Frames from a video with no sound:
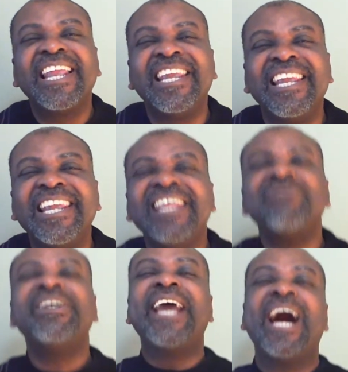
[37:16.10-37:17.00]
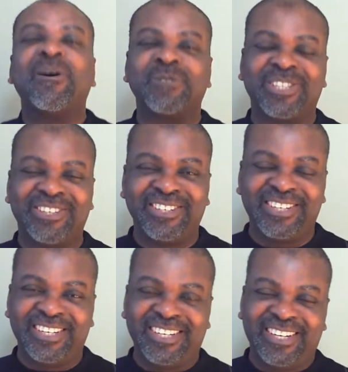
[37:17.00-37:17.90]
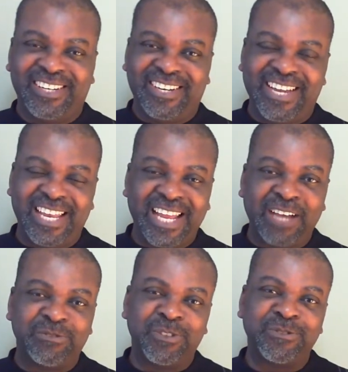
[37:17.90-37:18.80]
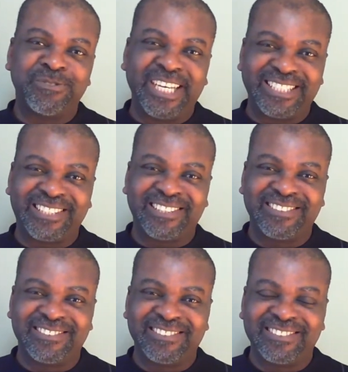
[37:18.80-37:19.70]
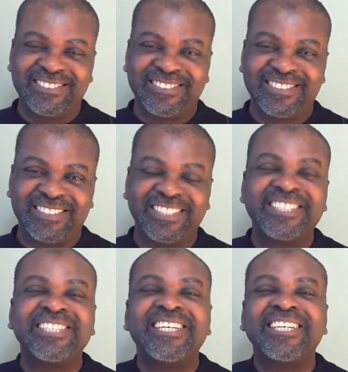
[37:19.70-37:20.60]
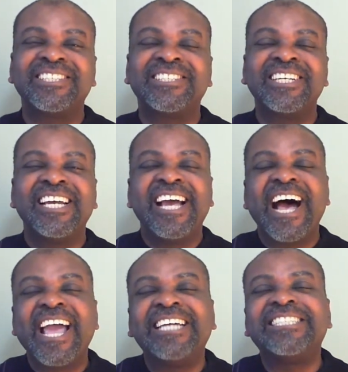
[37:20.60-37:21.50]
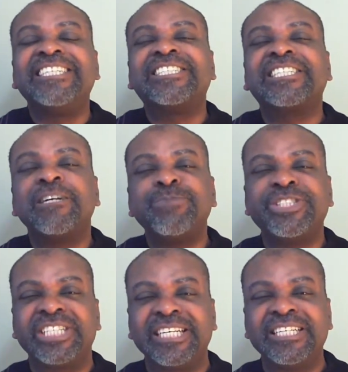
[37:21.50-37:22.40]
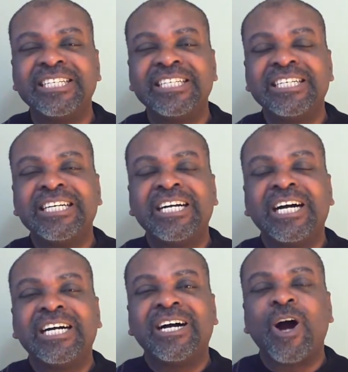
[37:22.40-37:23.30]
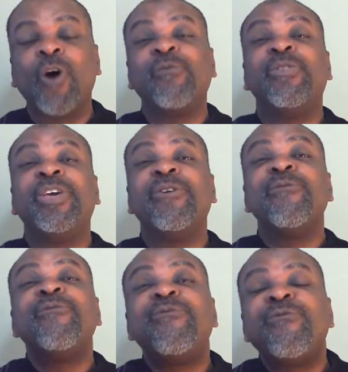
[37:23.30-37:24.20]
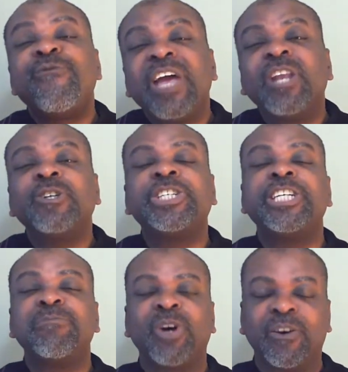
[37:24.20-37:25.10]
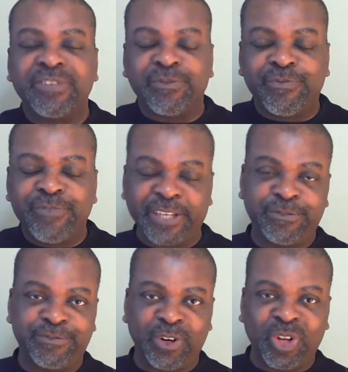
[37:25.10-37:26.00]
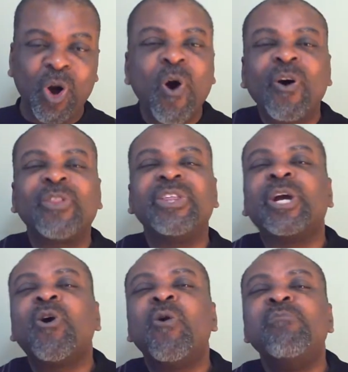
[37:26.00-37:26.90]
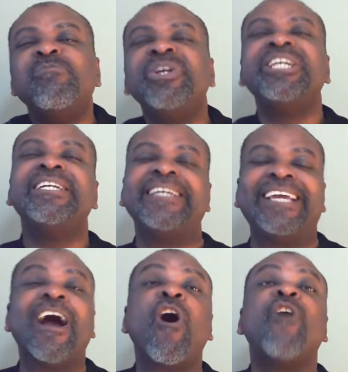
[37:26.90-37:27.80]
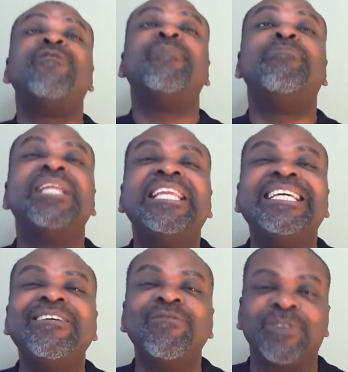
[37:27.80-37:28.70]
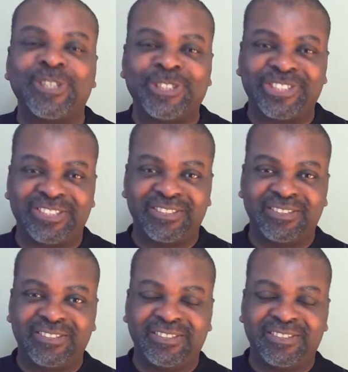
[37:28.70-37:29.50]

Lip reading: living out a life of faith. This is a description of the fellowship of the faithful, or the community of believers.